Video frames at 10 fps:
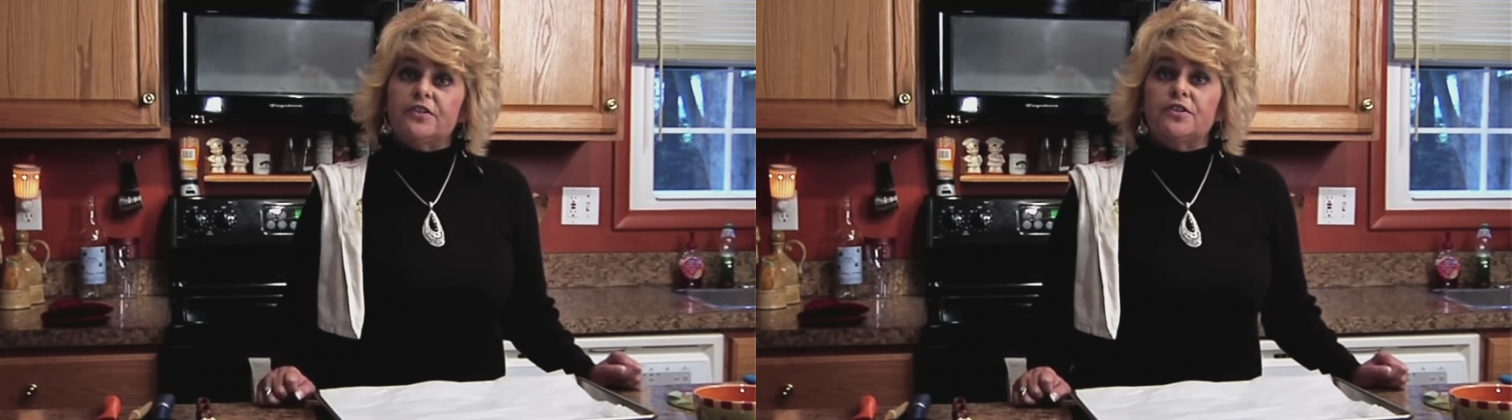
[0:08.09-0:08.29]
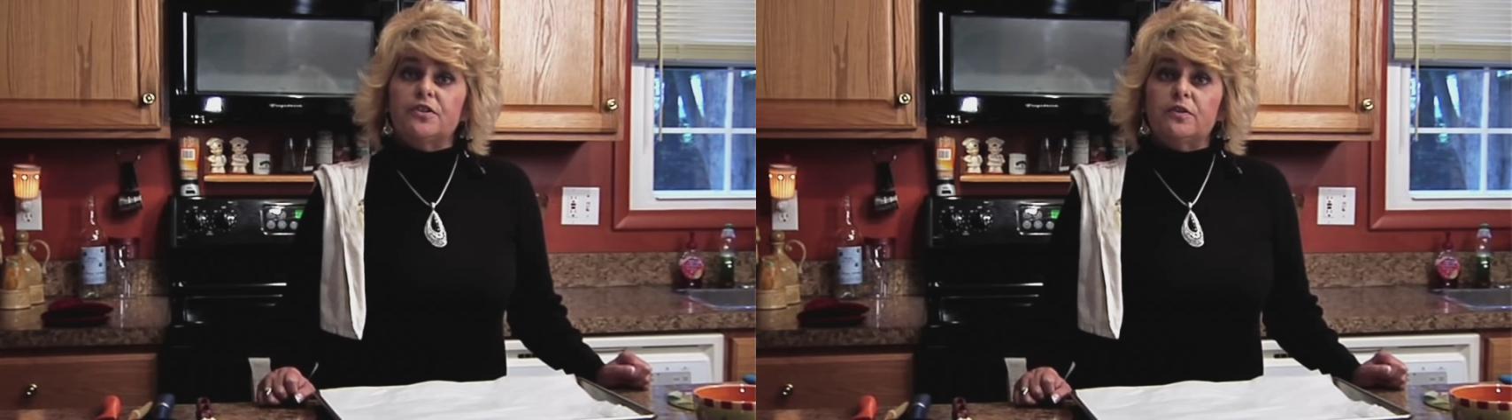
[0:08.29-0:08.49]

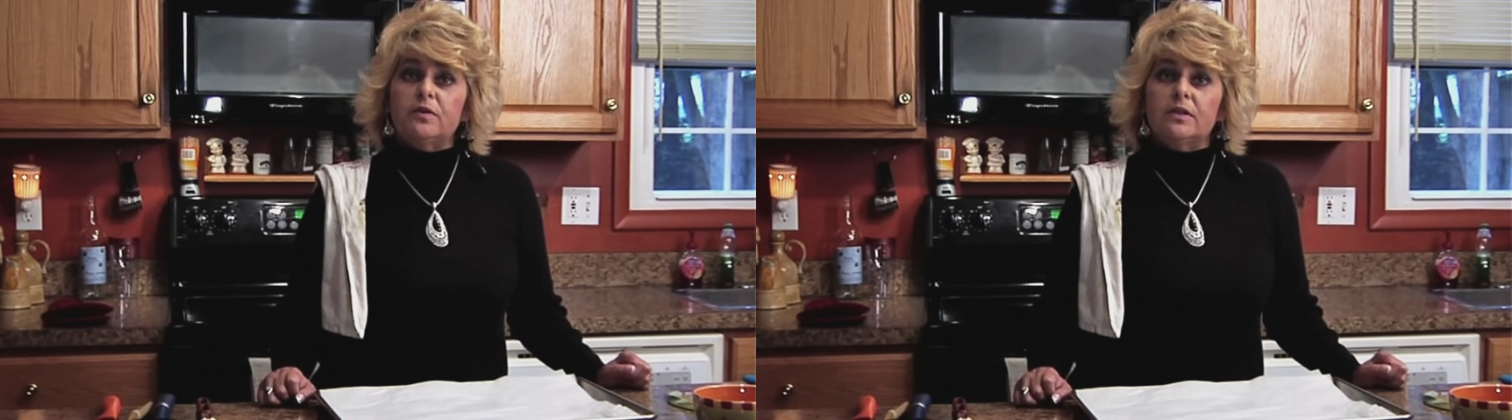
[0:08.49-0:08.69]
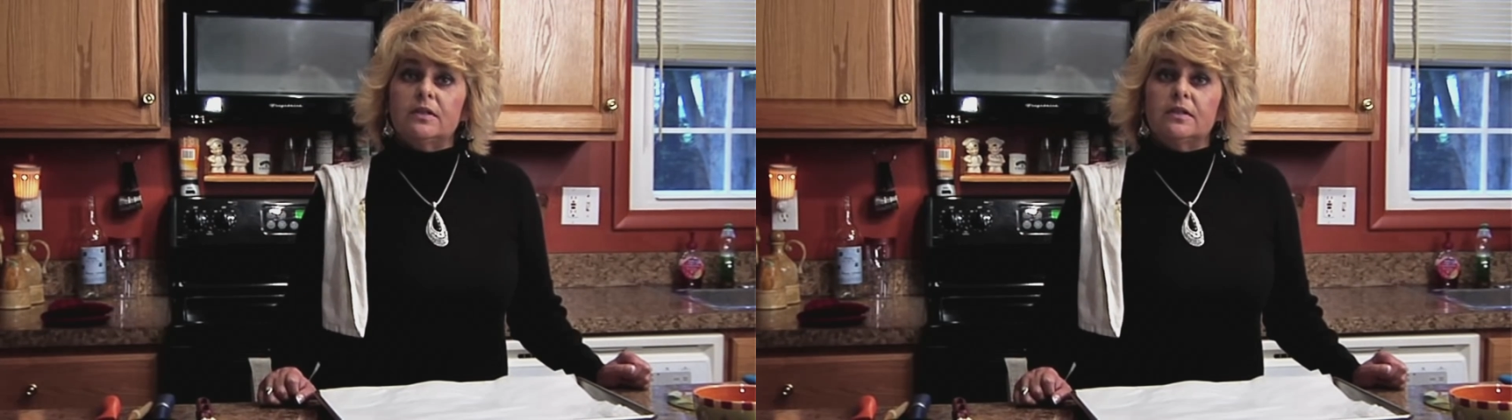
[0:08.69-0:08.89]
to
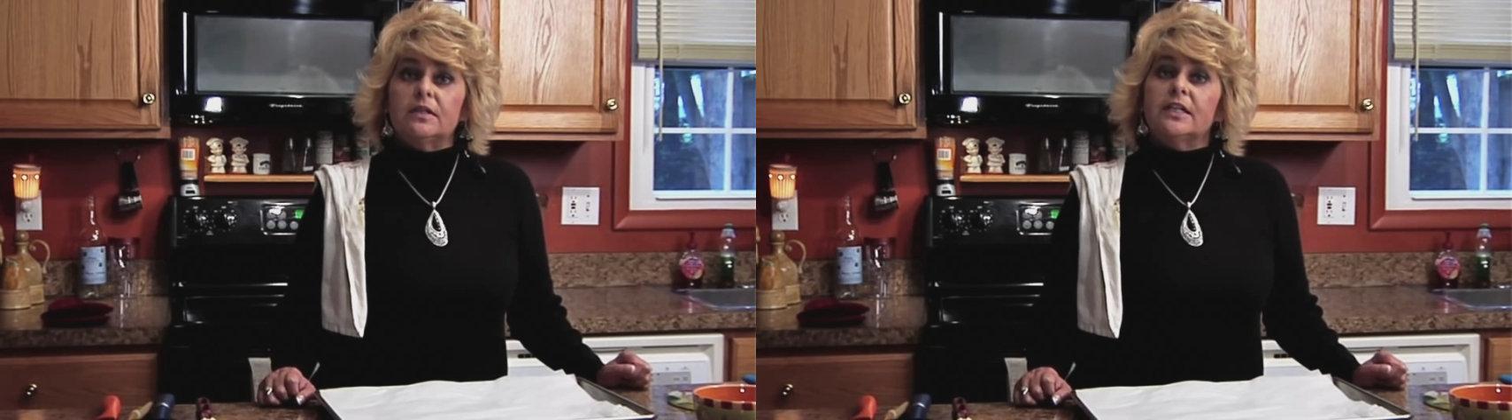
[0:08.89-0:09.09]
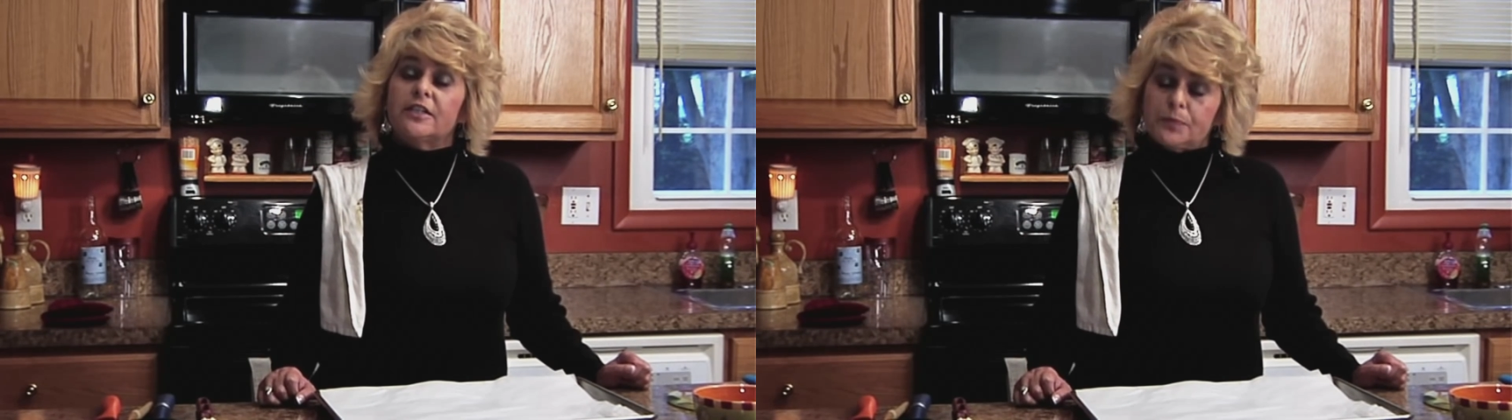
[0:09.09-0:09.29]
do
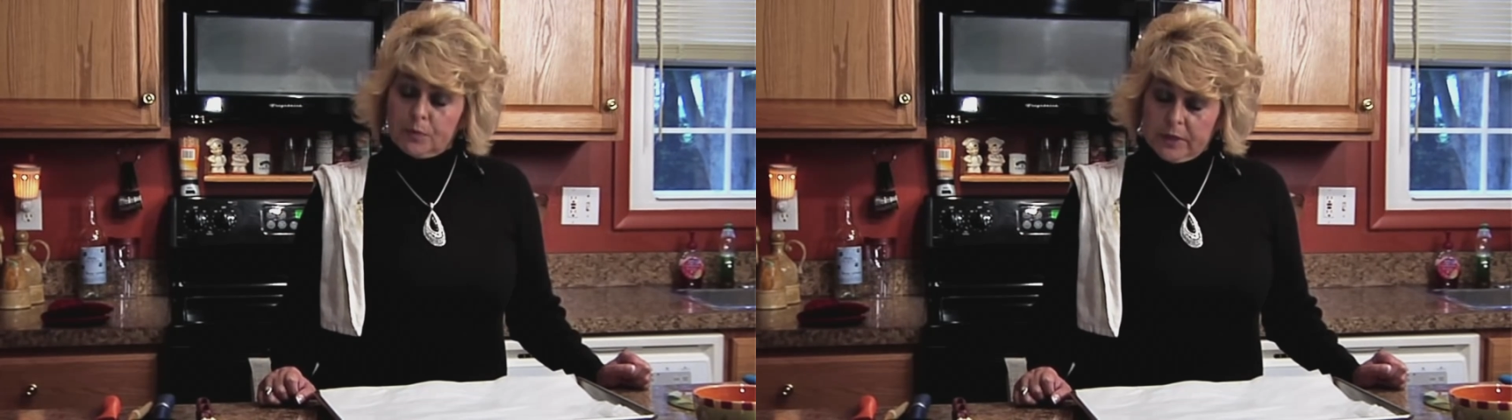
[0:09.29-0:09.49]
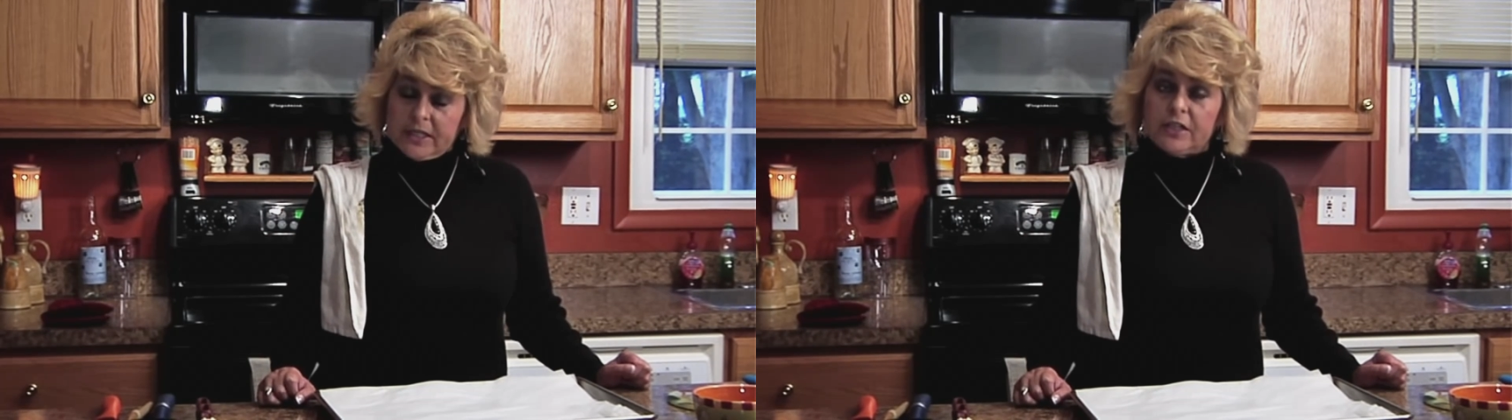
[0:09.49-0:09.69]
is
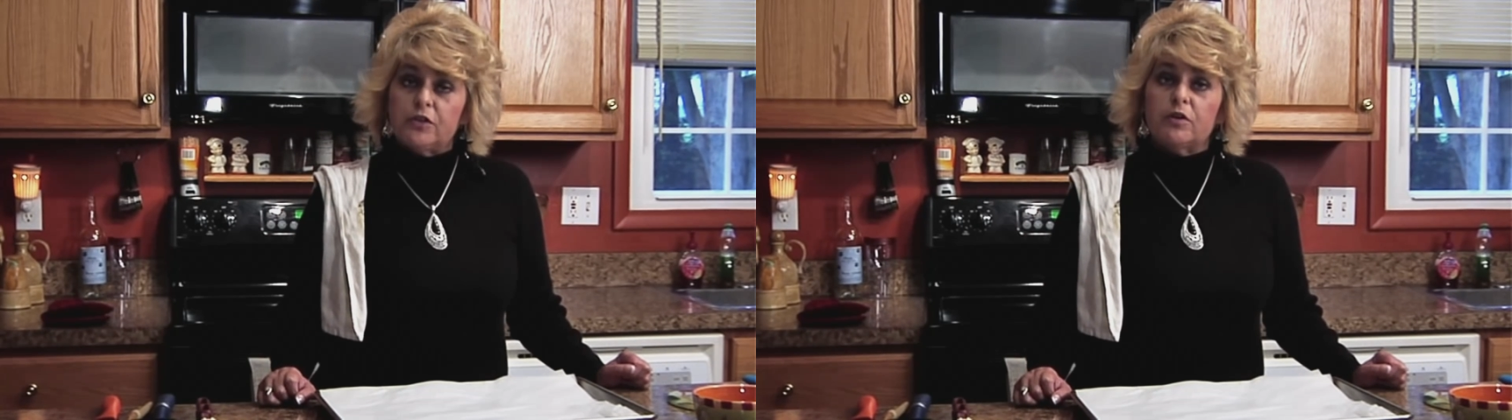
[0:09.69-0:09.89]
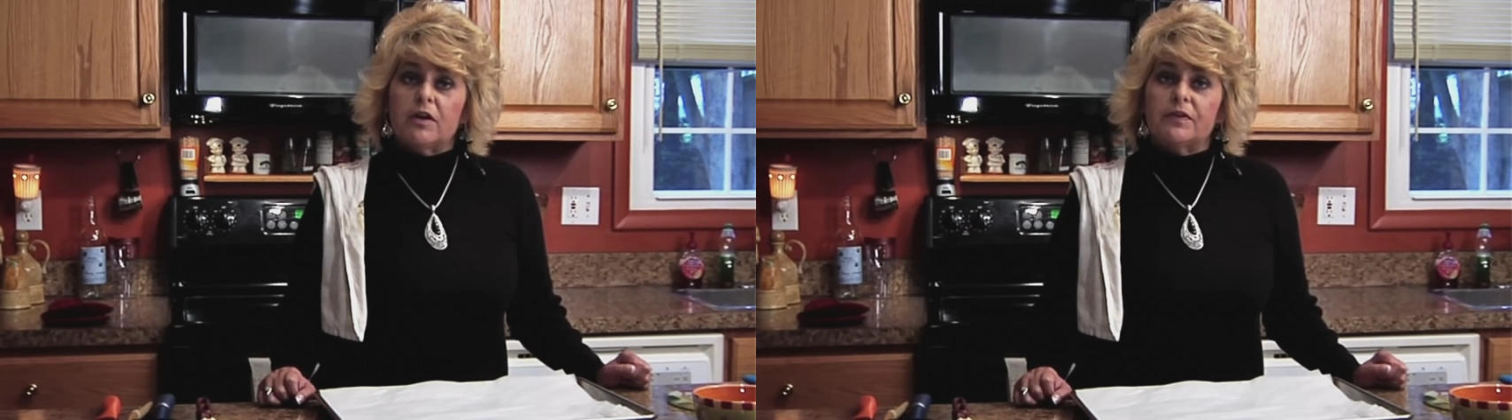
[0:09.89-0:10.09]
preheat
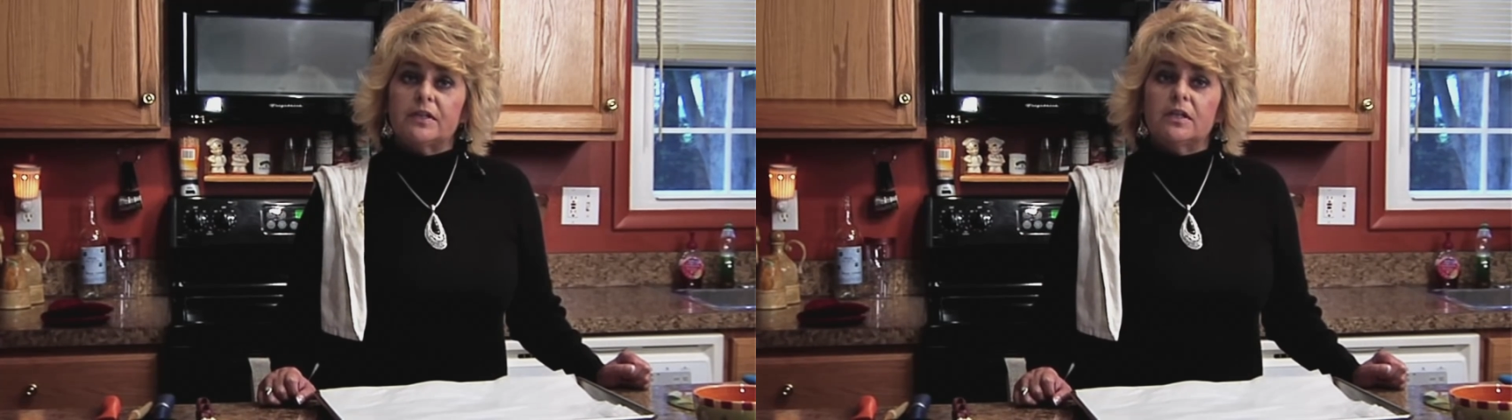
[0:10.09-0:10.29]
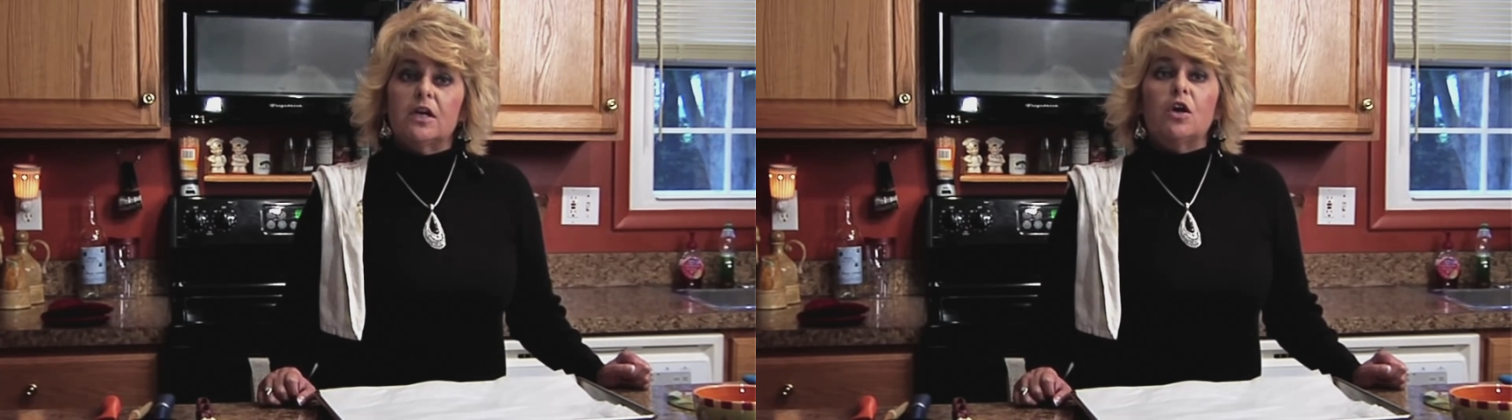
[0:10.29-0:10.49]
your oven.